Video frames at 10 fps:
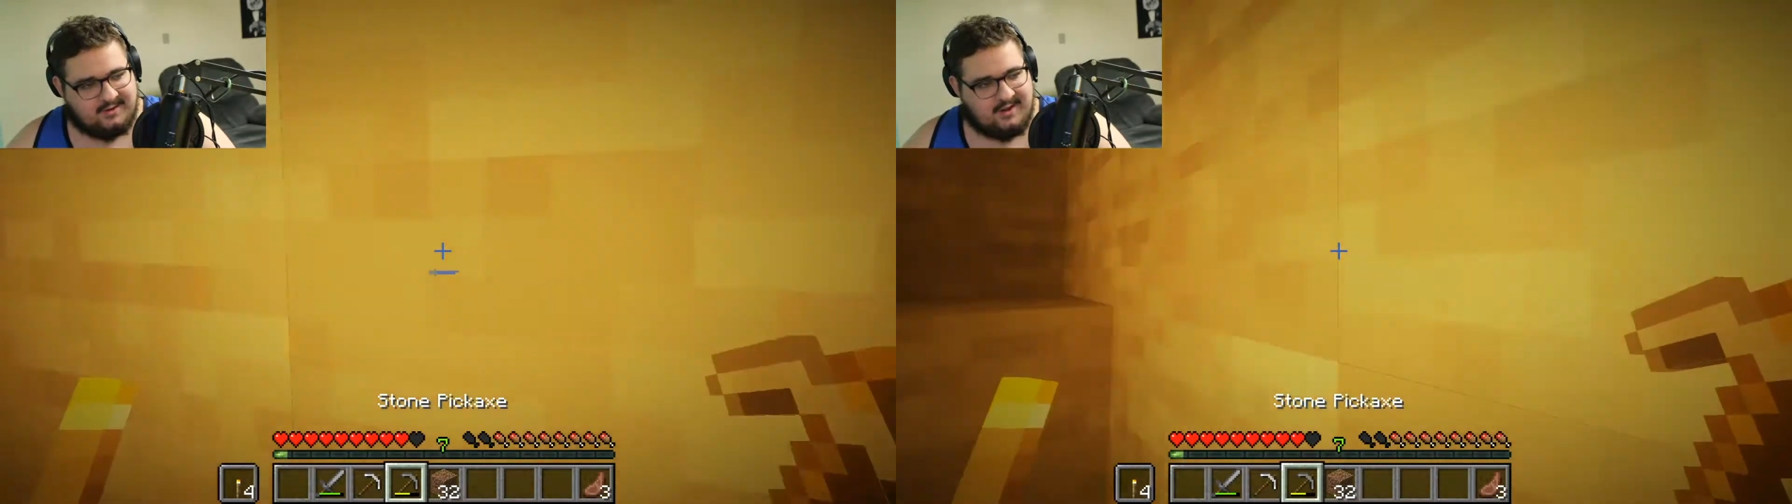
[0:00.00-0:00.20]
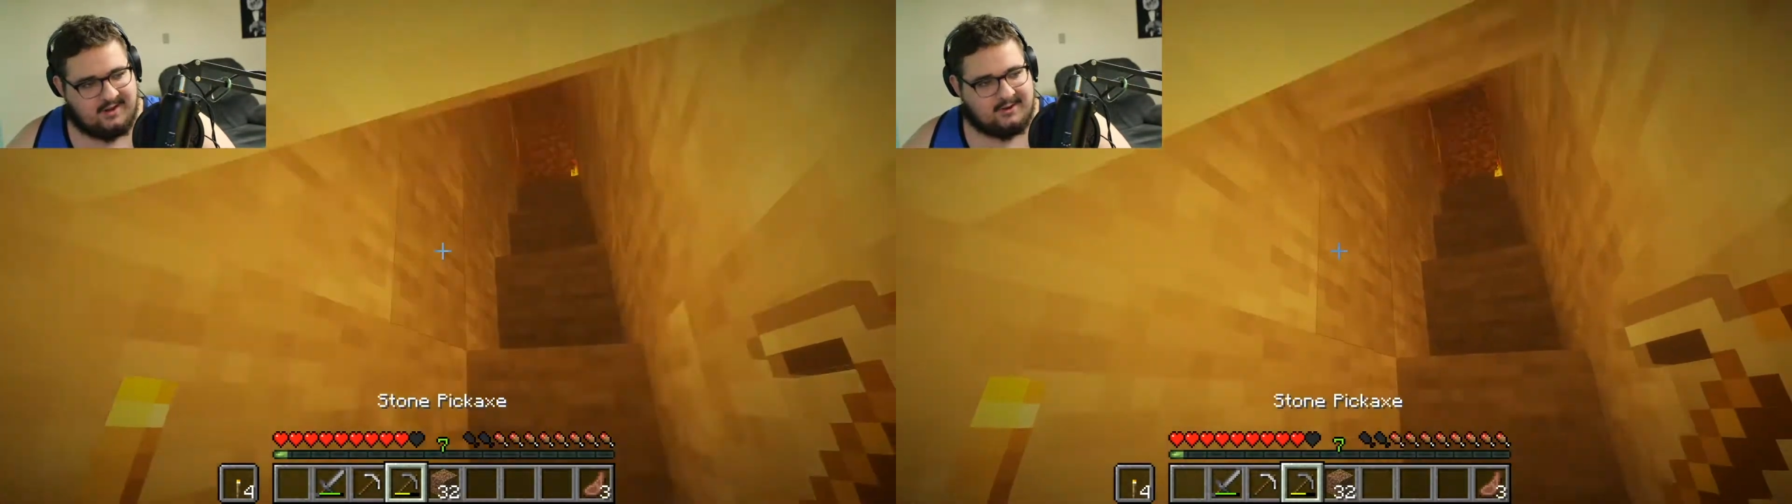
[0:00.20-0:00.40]

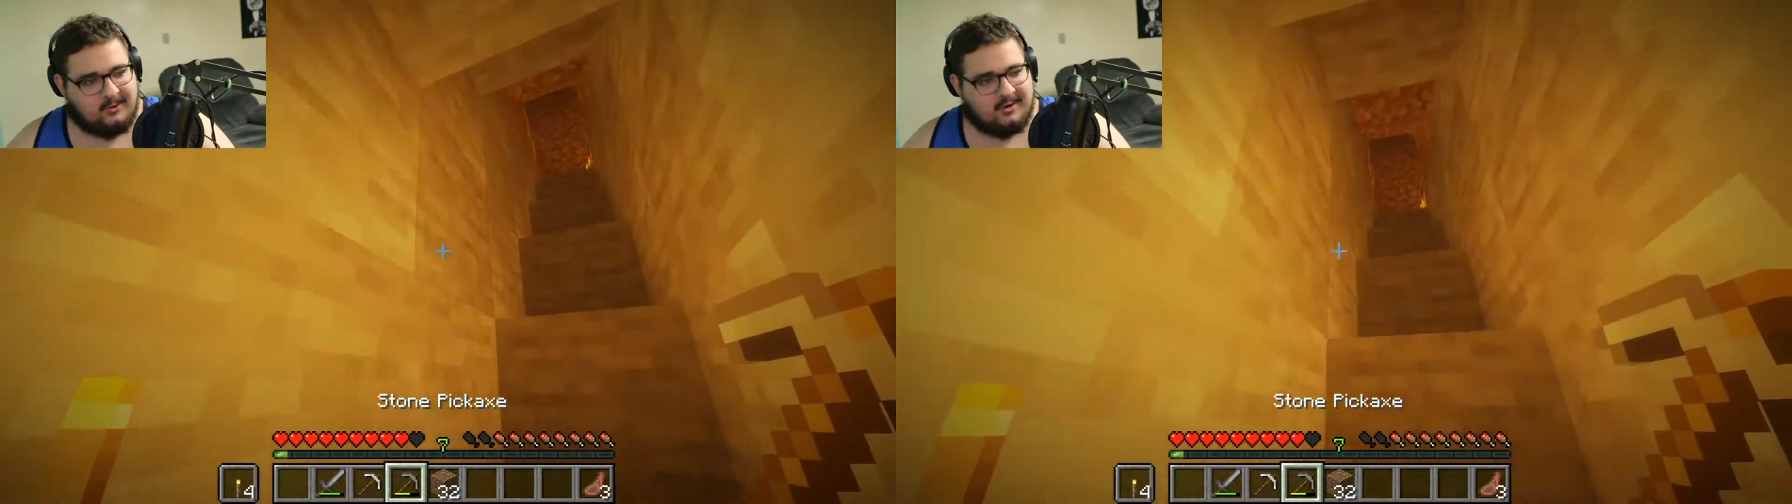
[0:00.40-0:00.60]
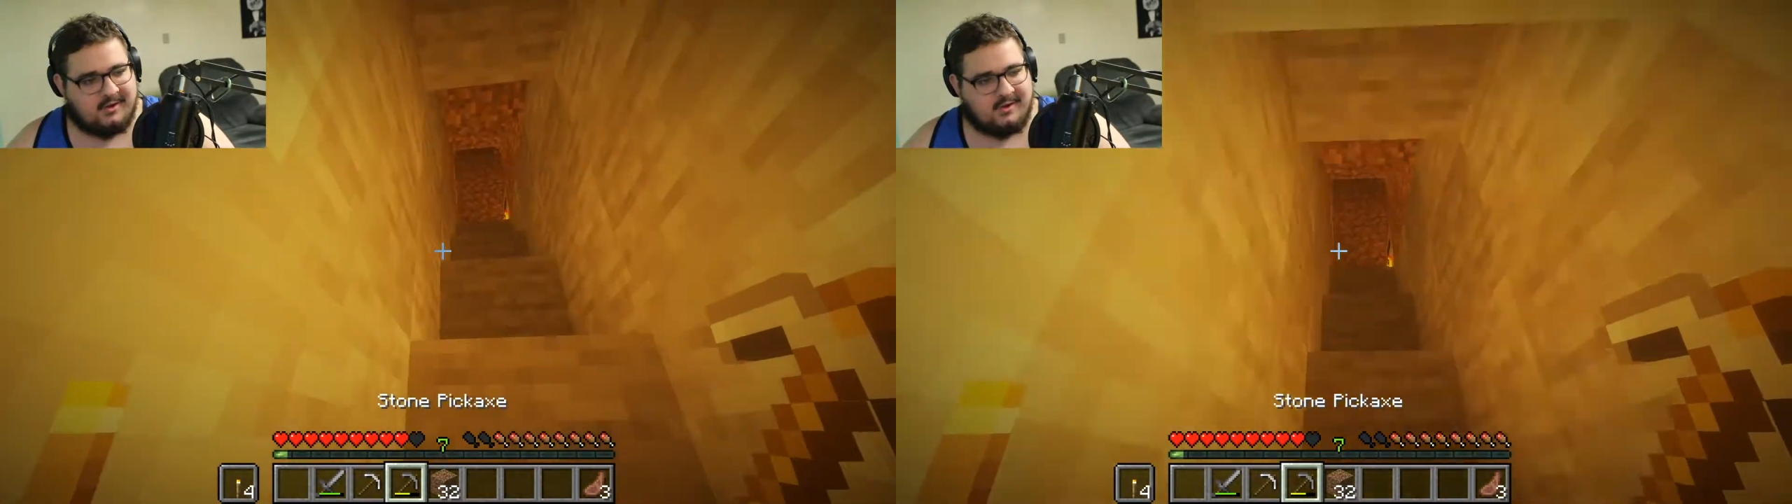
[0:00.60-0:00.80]
a
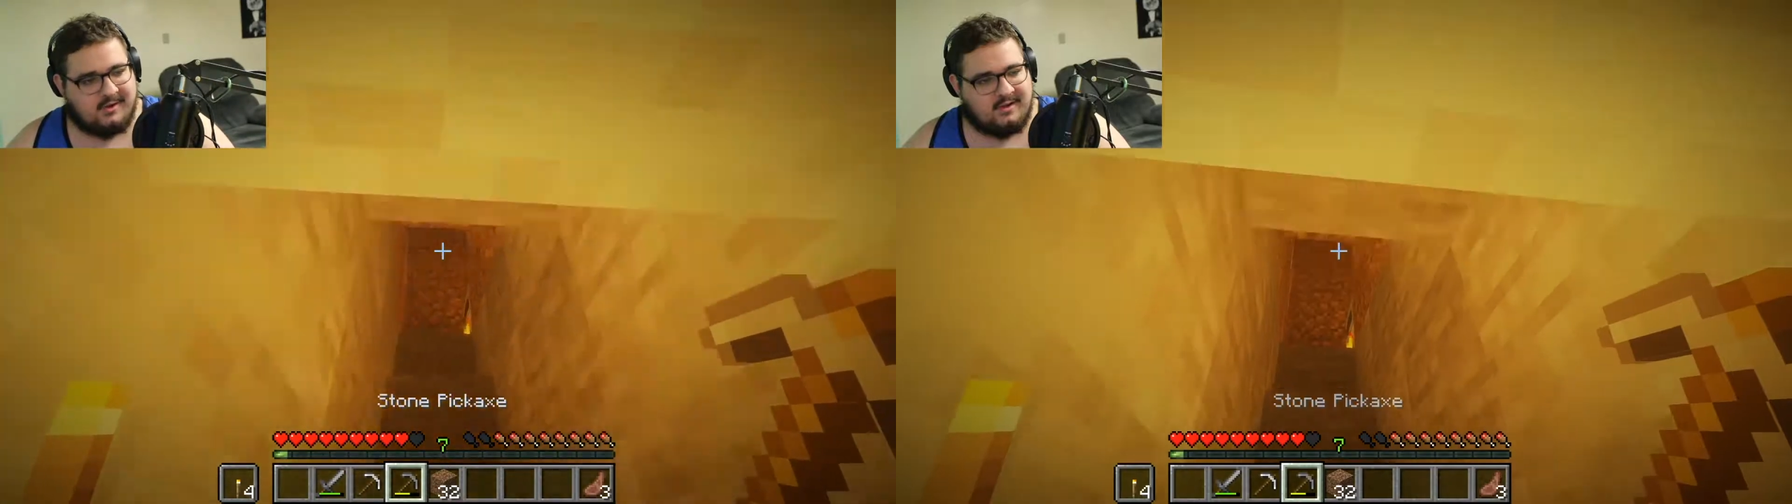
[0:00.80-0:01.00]
torch